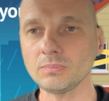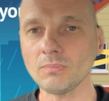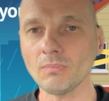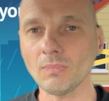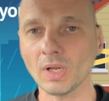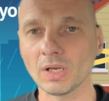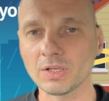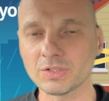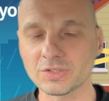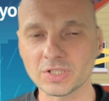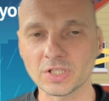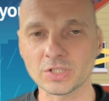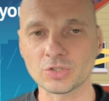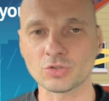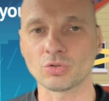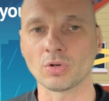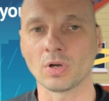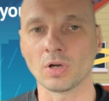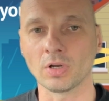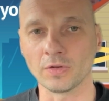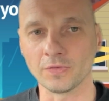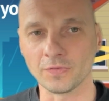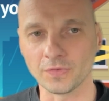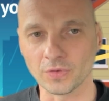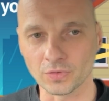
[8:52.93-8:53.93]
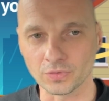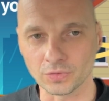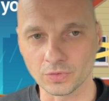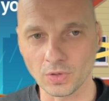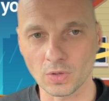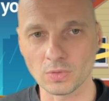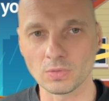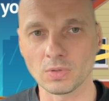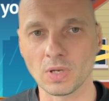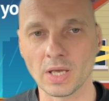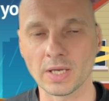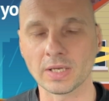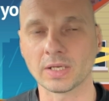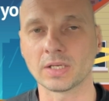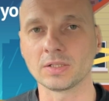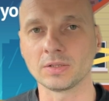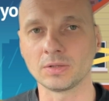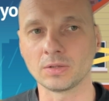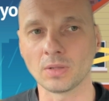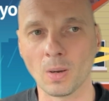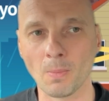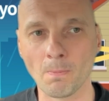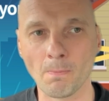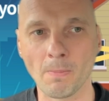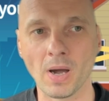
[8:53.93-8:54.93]
etc. If you don't like it,
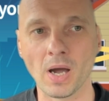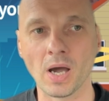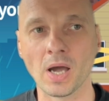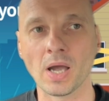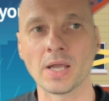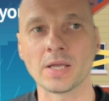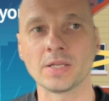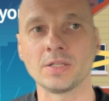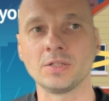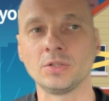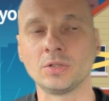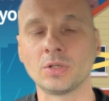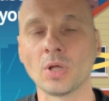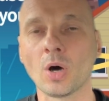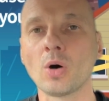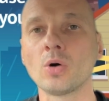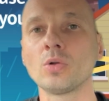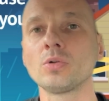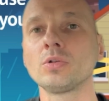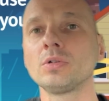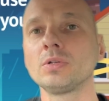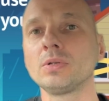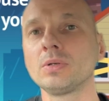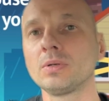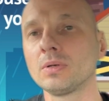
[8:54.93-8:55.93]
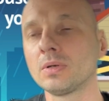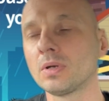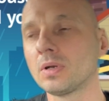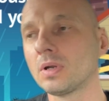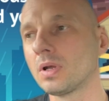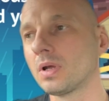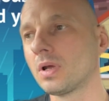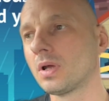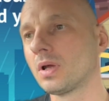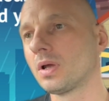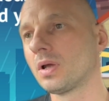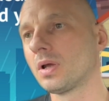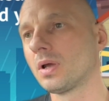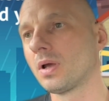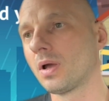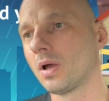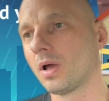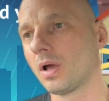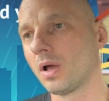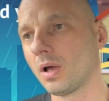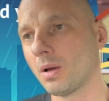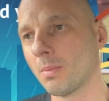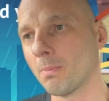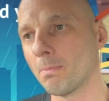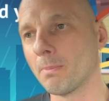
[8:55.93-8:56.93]
don't buy it. Don't
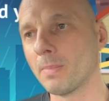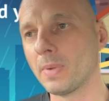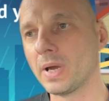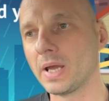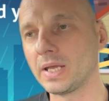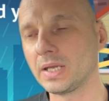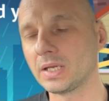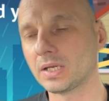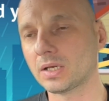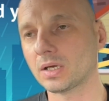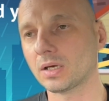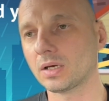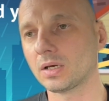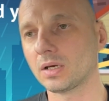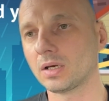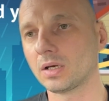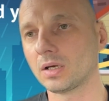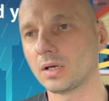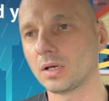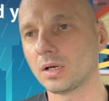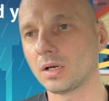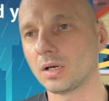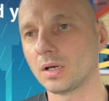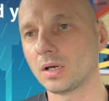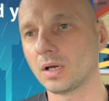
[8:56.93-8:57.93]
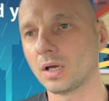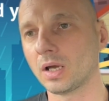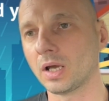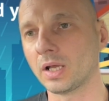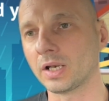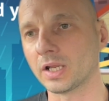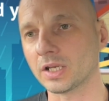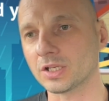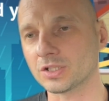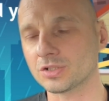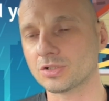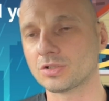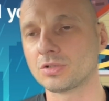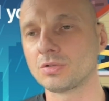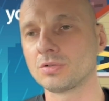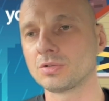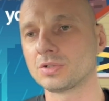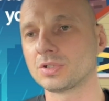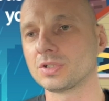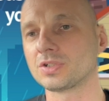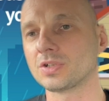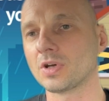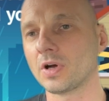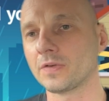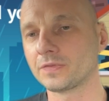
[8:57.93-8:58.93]
make an
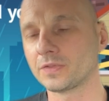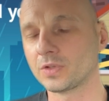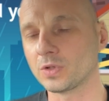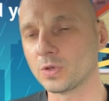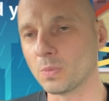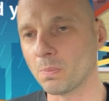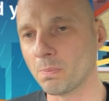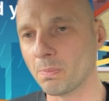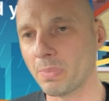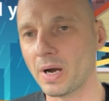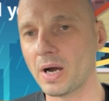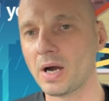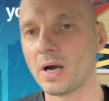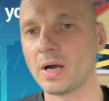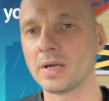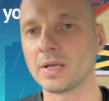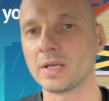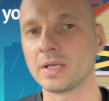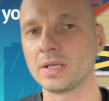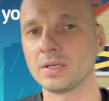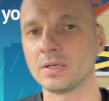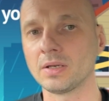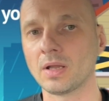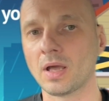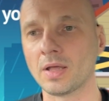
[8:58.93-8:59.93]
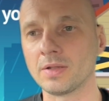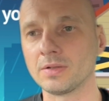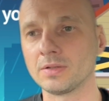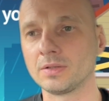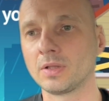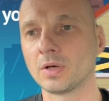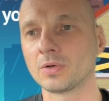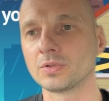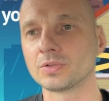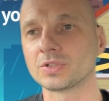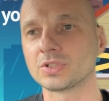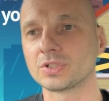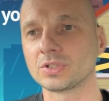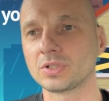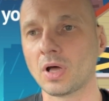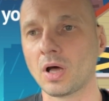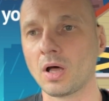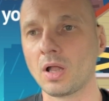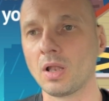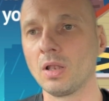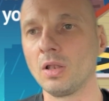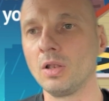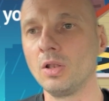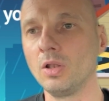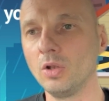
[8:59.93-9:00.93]
excuses after you buying, and don't start
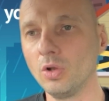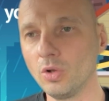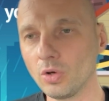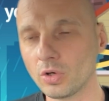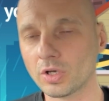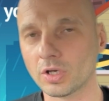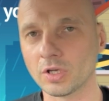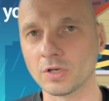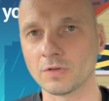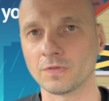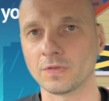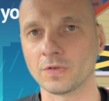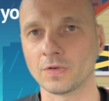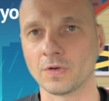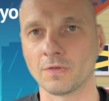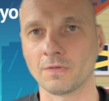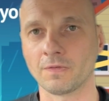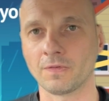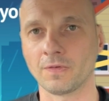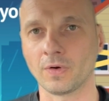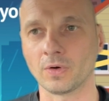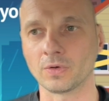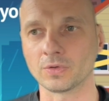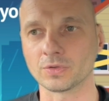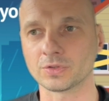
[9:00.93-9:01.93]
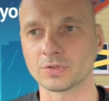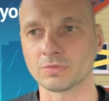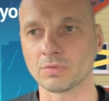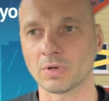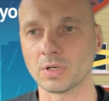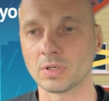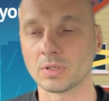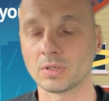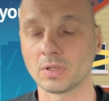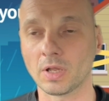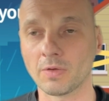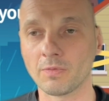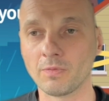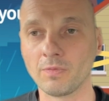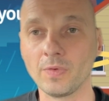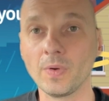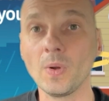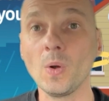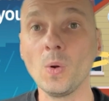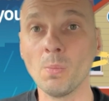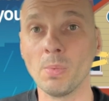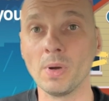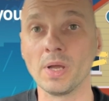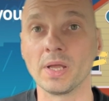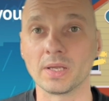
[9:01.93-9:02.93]
looking for the faults, right? There will
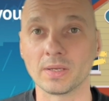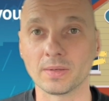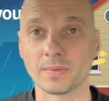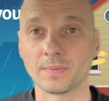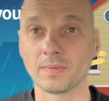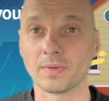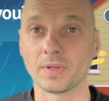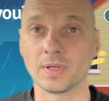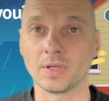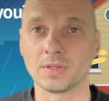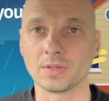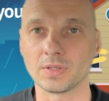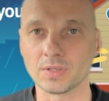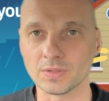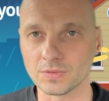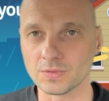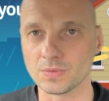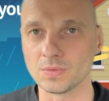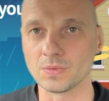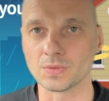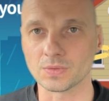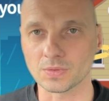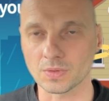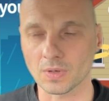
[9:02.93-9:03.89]
be. It is used